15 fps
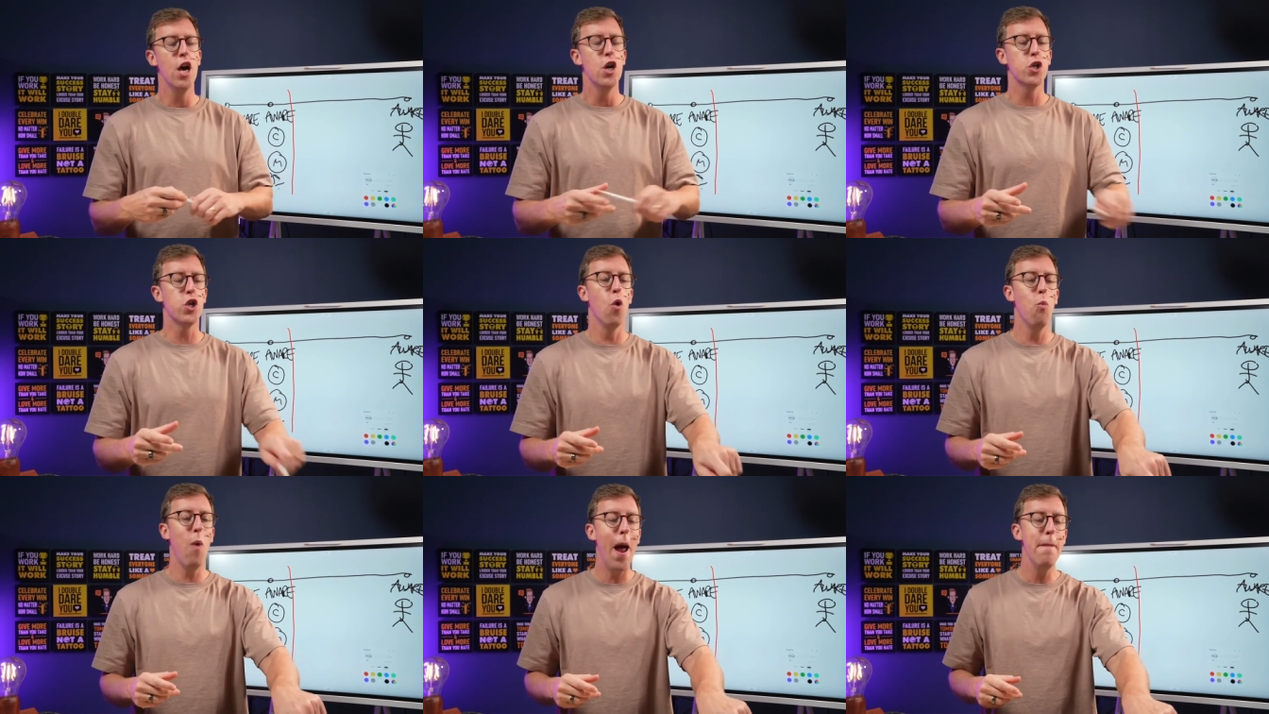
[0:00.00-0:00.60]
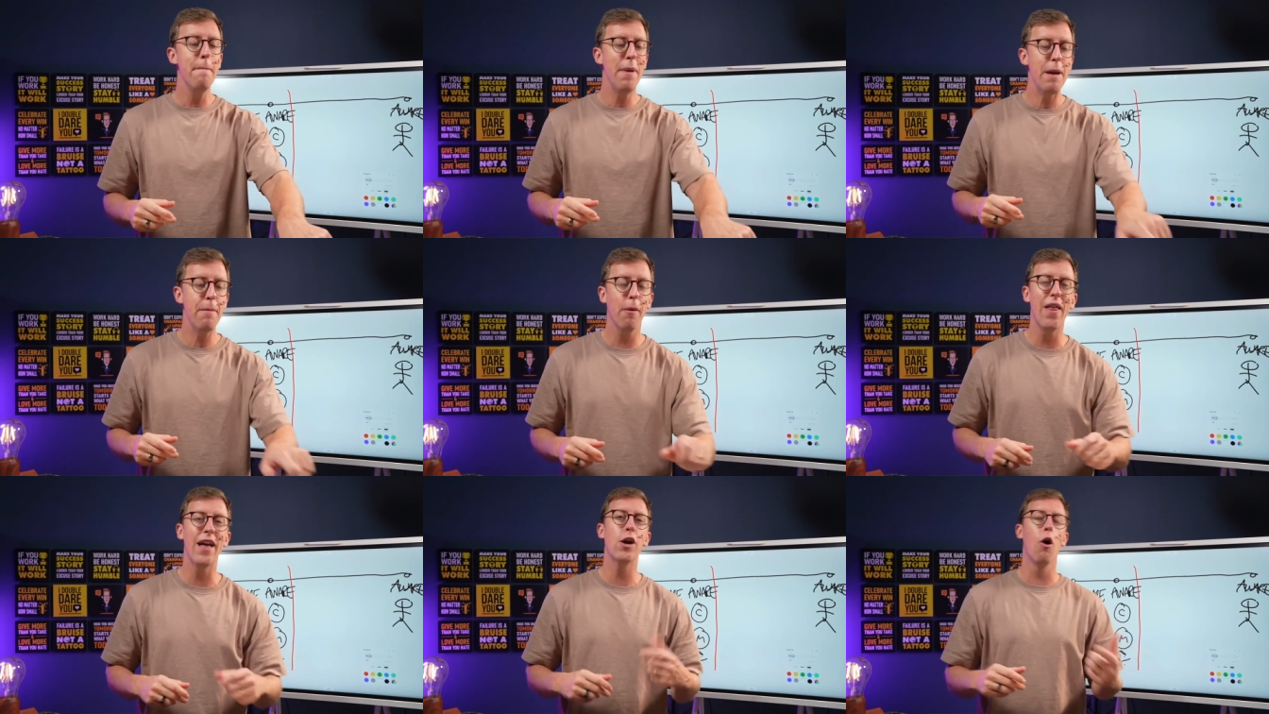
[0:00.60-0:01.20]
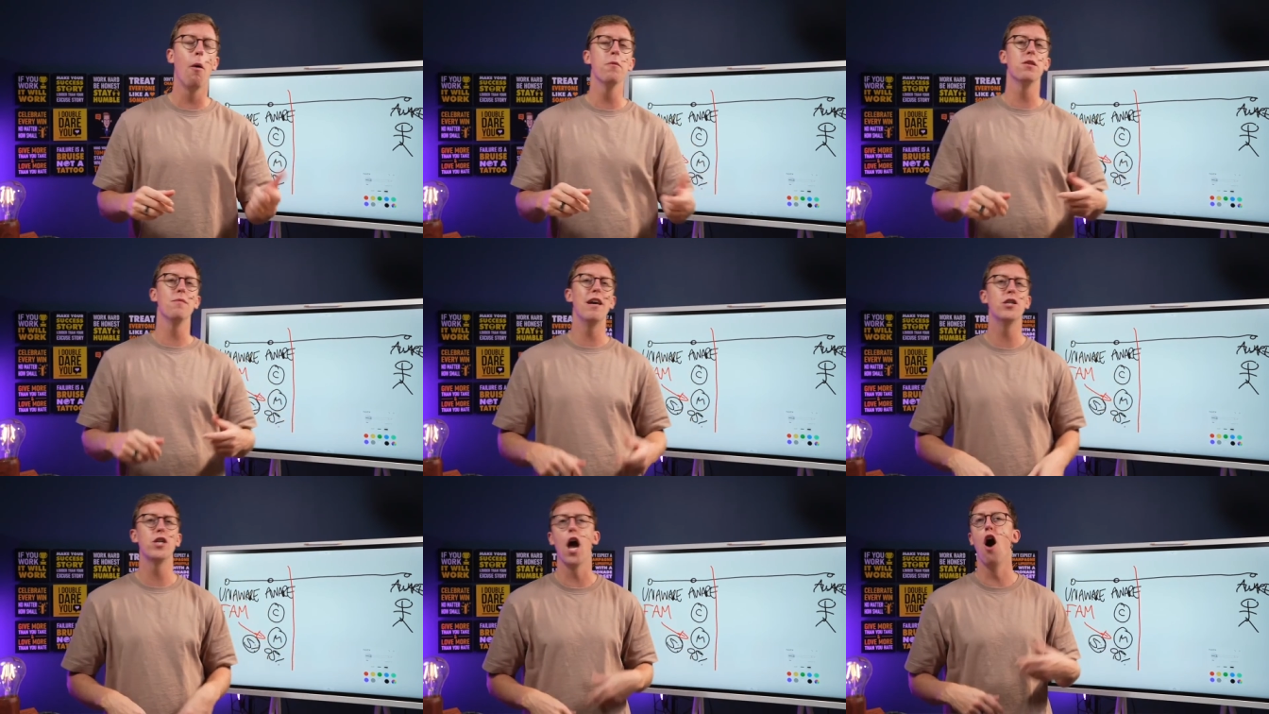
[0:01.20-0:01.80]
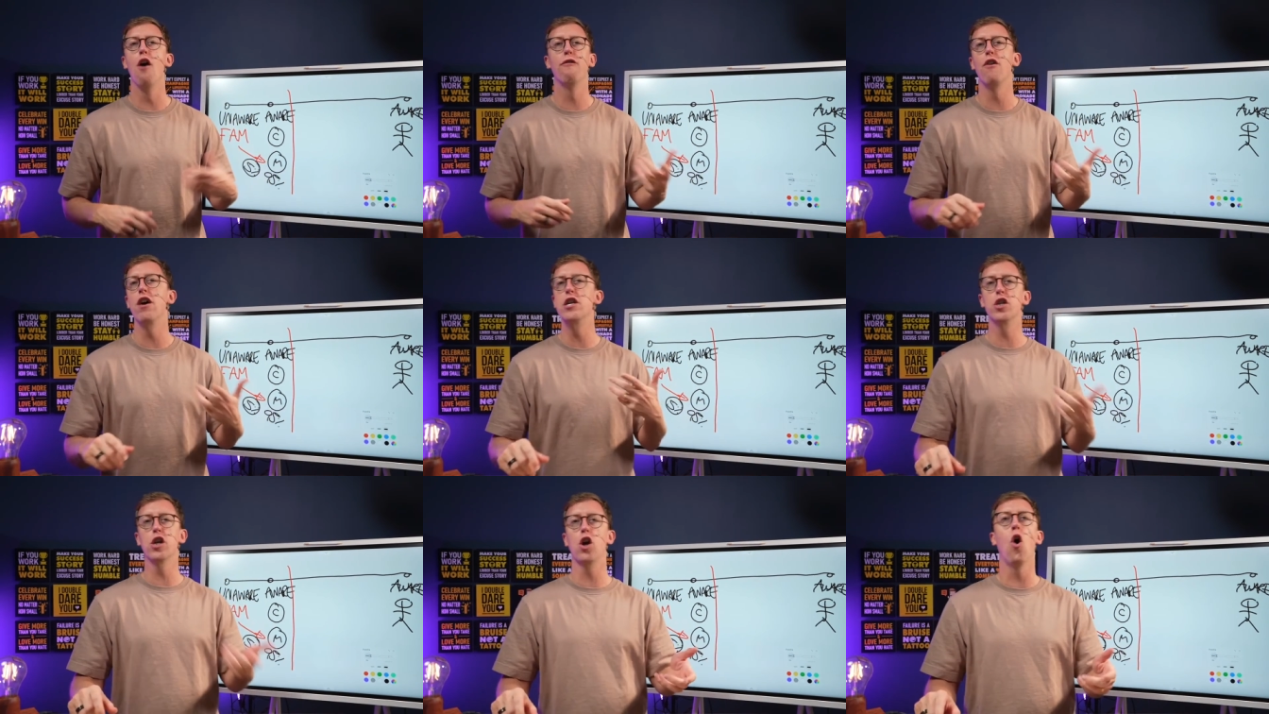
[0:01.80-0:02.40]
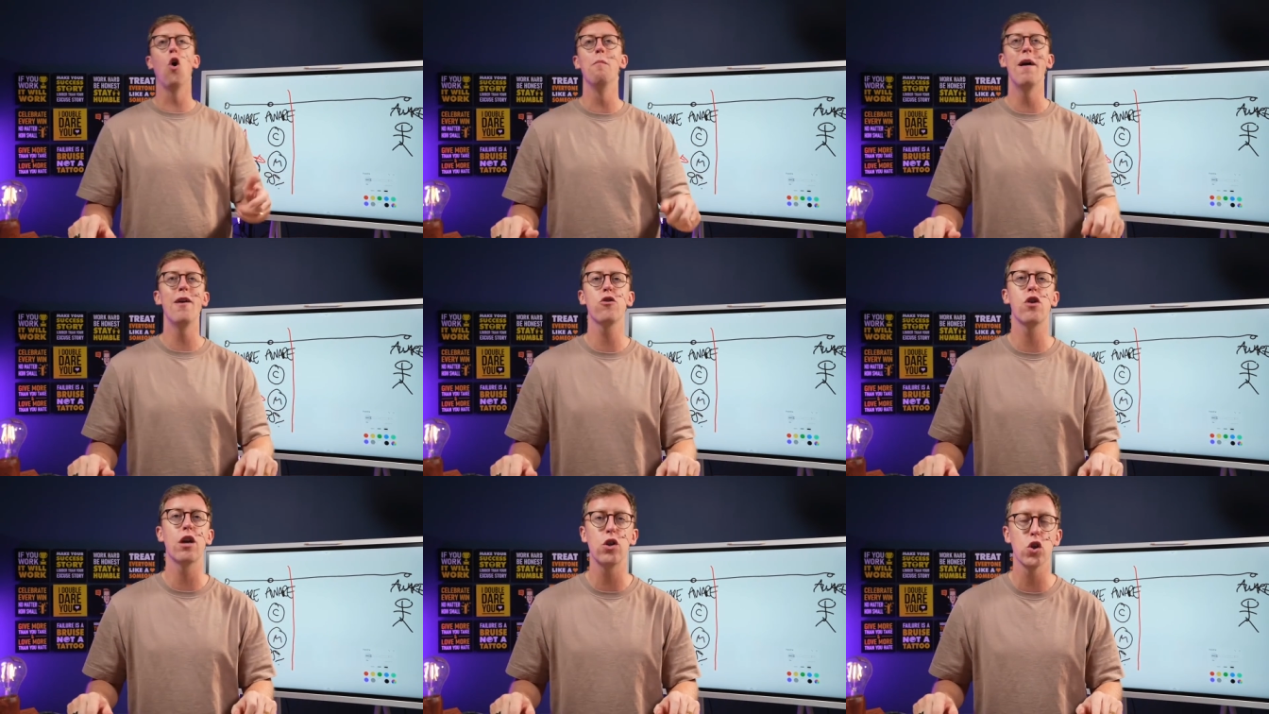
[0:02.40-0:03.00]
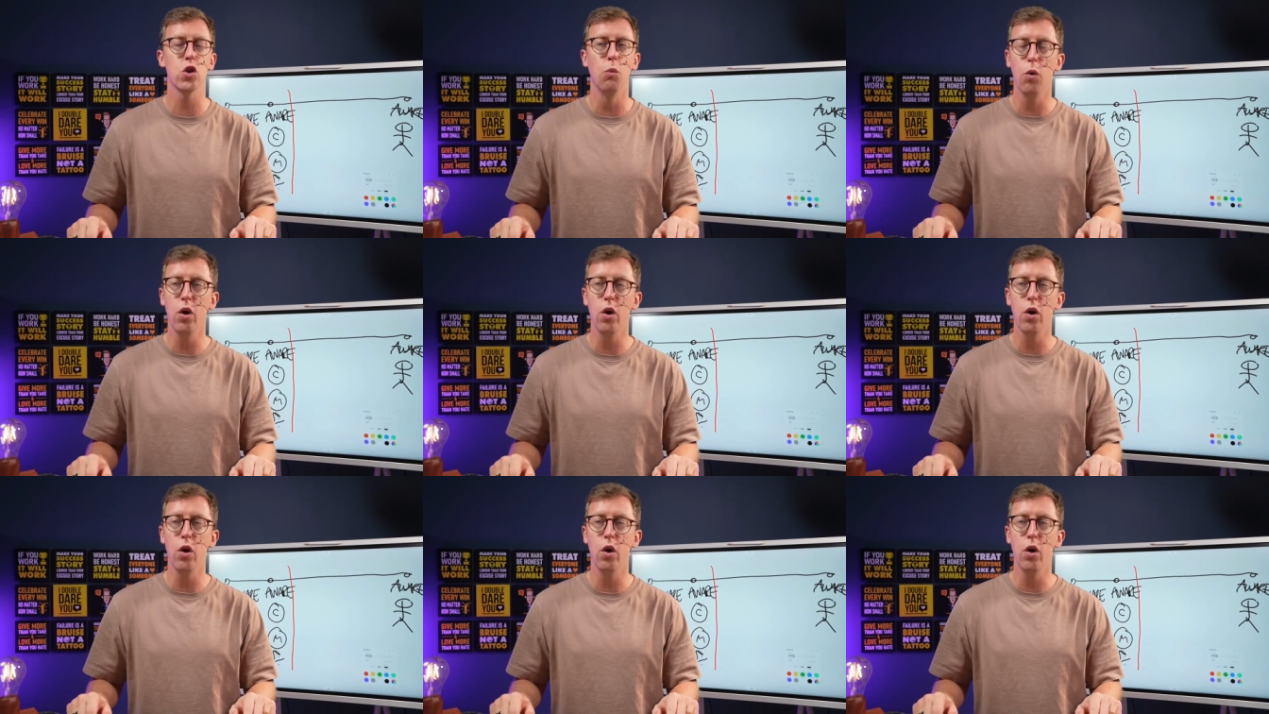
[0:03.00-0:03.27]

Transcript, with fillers: So when people then come to me and say, oh, Frazer, cold messaging doesn't